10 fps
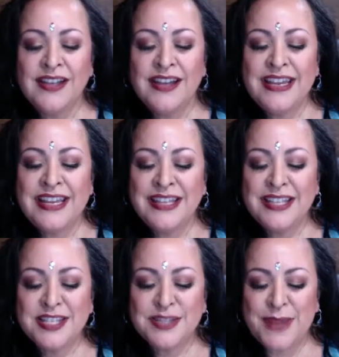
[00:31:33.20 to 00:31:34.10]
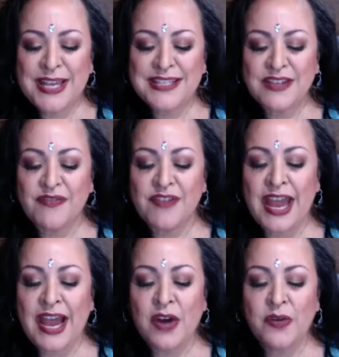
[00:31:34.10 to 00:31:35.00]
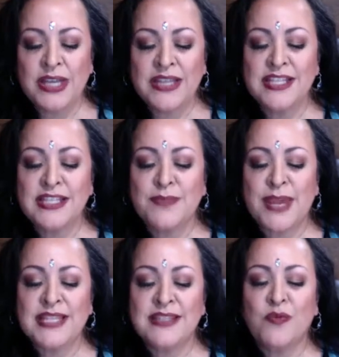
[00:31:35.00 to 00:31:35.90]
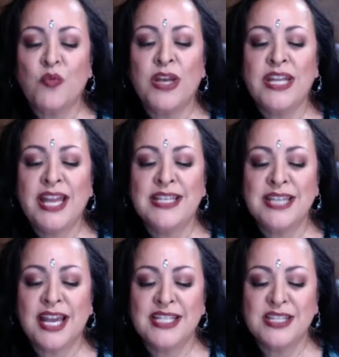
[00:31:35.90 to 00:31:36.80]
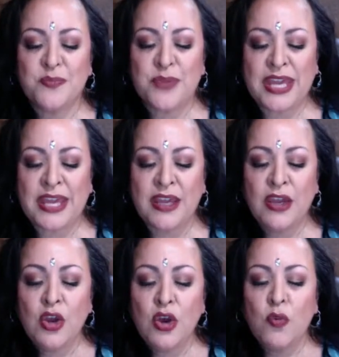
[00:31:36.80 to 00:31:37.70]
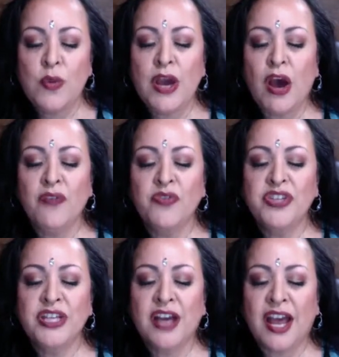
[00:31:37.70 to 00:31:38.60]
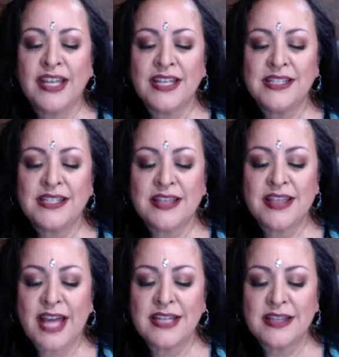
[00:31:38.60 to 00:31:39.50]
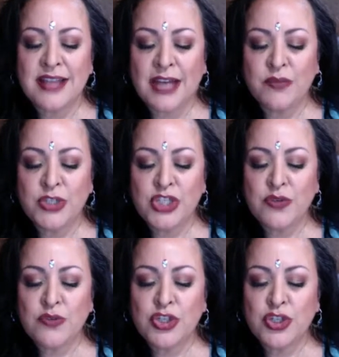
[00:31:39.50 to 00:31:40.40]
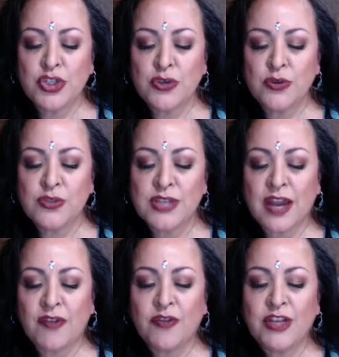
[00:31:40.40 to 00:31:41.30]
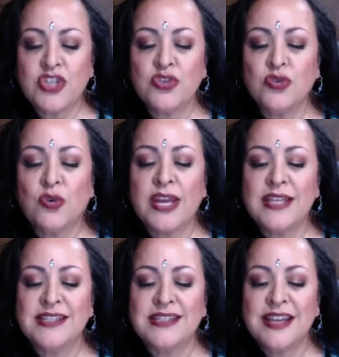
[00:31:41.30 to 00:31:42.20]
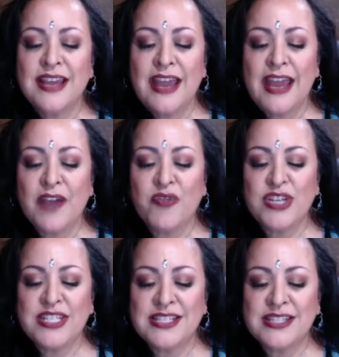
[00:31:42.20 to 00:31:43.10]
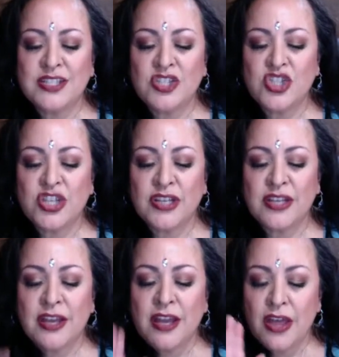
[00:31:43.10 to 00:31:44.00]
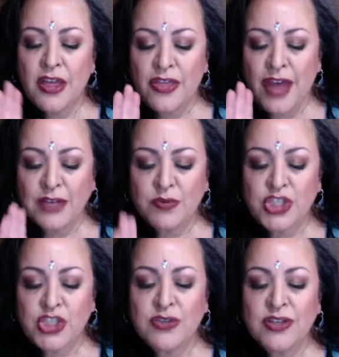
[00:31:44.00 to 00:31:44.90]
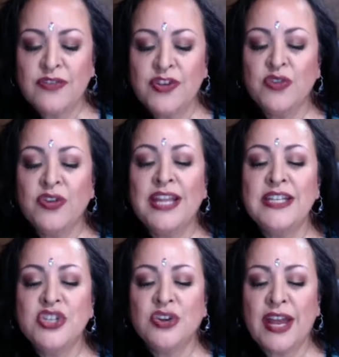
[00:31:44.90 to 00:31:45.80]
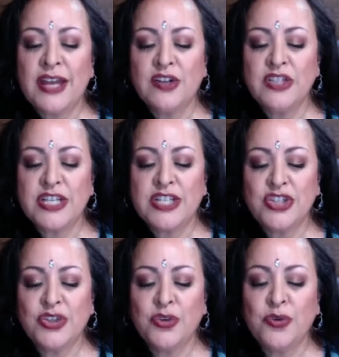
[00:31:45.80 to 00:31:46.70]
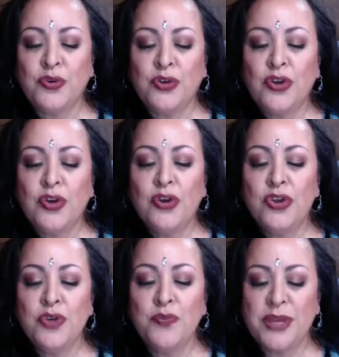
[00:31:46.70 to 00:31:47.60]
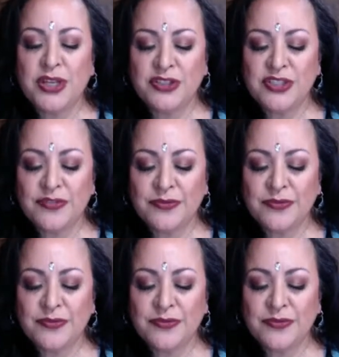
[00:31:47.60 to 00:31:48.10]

in the space of now, in the space of what has yet to be. We offer the guidance that which you choose, every choice, every decision, that which you lend your energy to, you build.